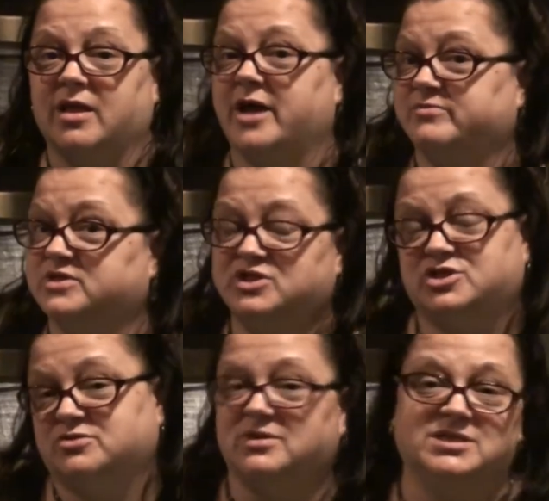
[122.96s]
I was
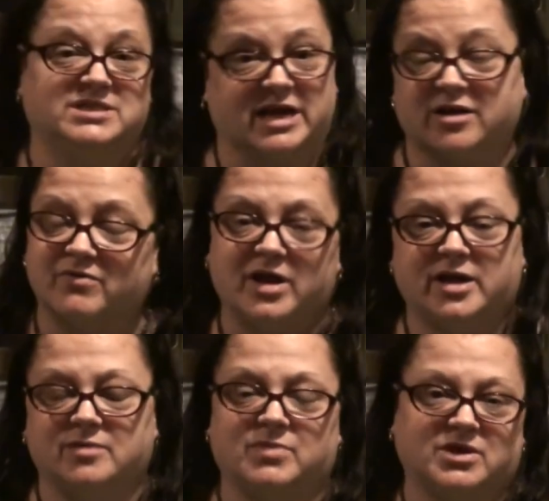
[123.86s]
doing
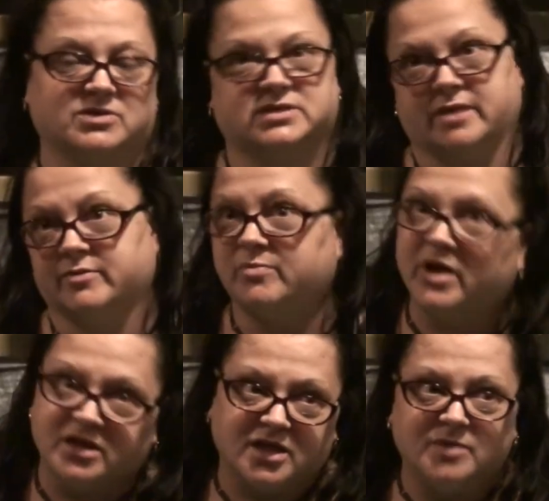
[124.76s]
decorating because
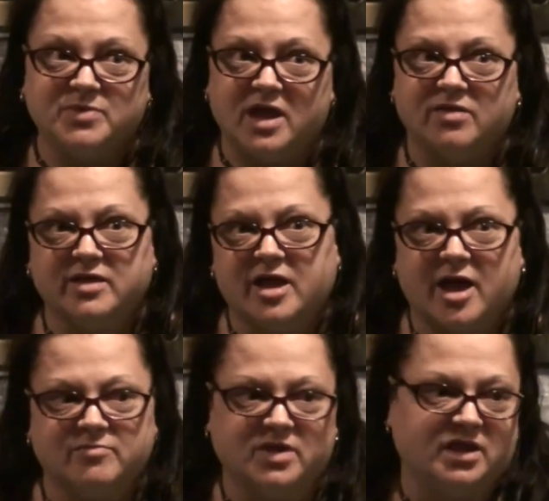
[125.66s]
everybody kept yelling
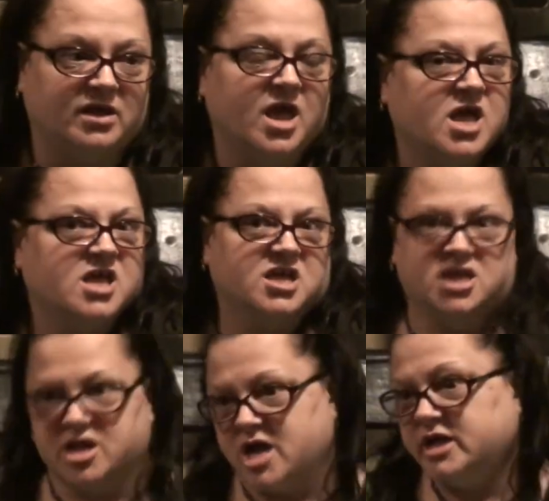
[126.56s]
at me,
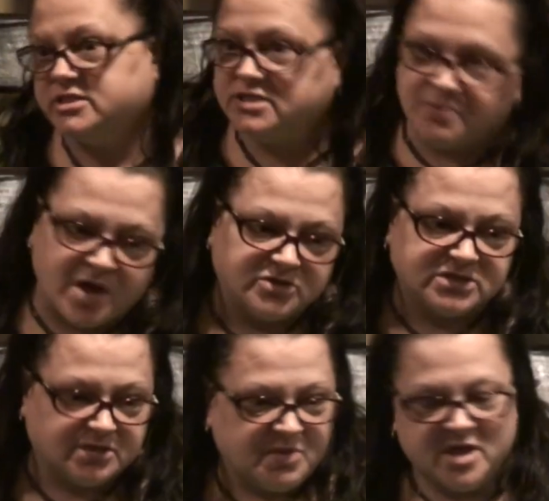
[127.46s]
"You're not
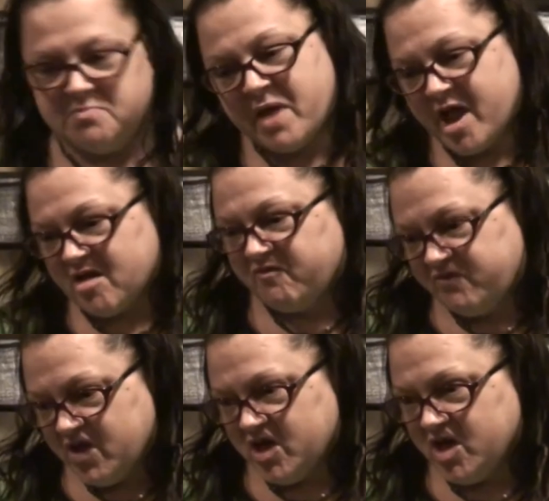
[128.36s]
supposed to be
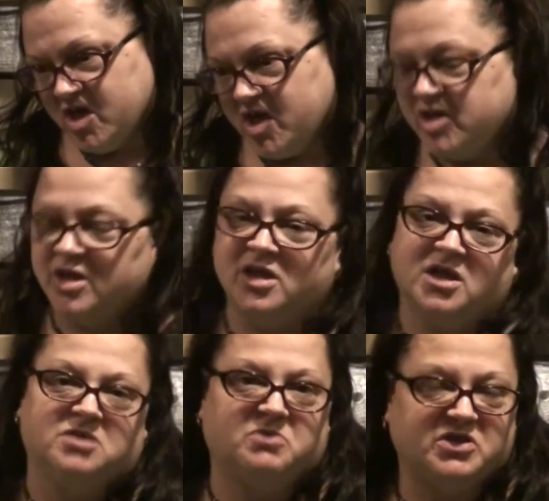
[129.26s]
barefoot
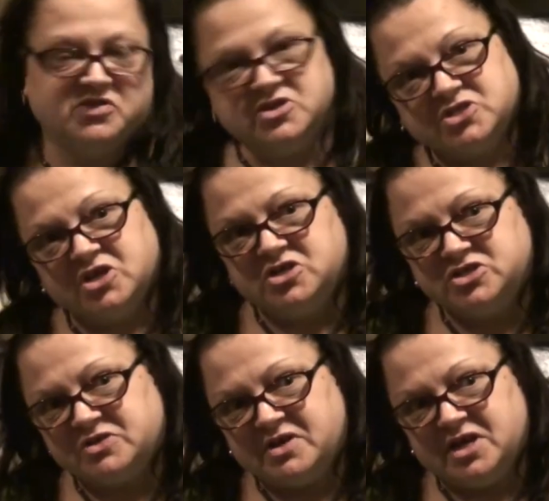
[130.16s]
with your
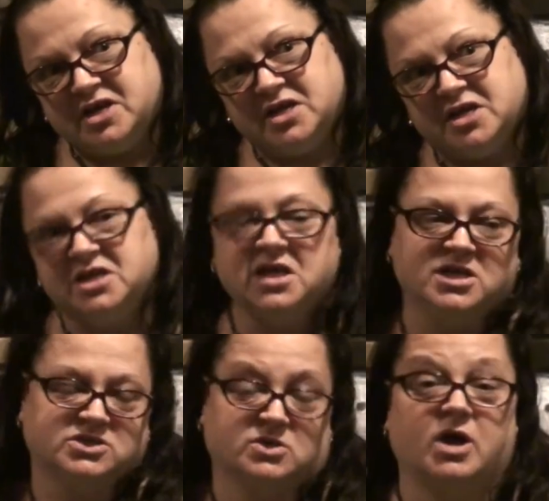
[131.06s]
surgery."
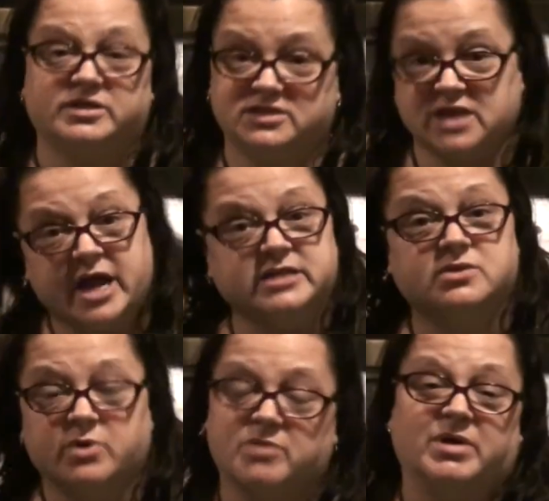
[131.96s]
So I decided
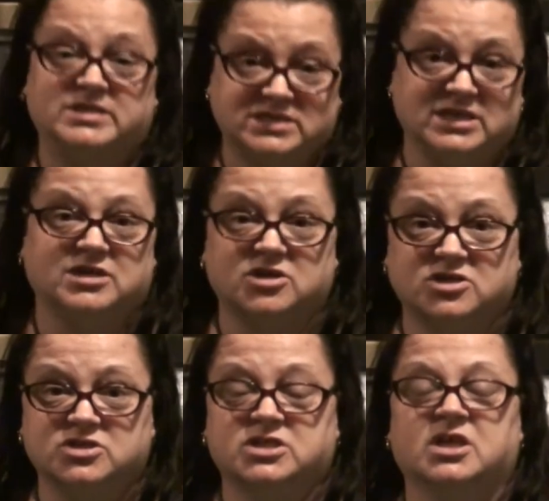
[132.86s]
to wear my
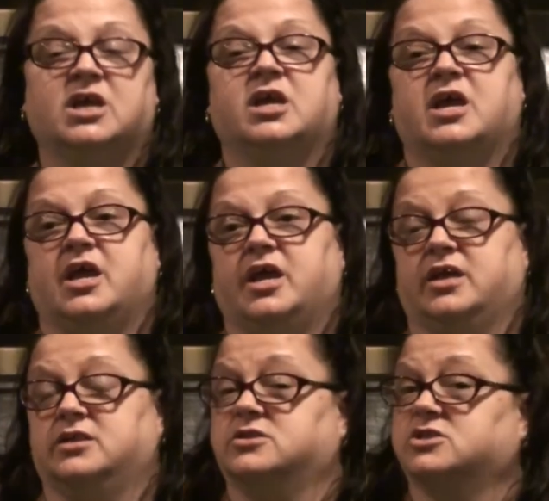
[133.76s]
sneakers.
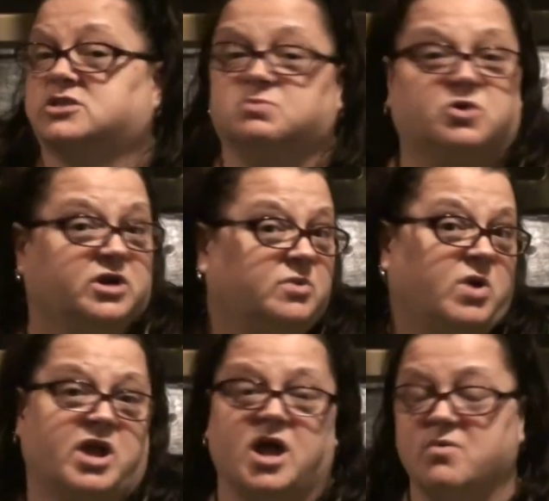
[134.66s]
And this morning
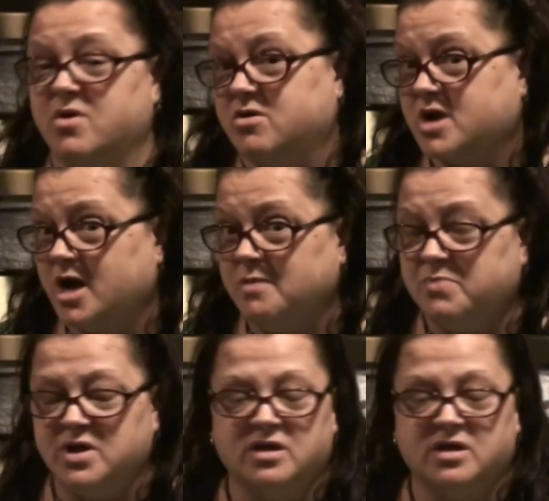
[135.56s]
when I woke up,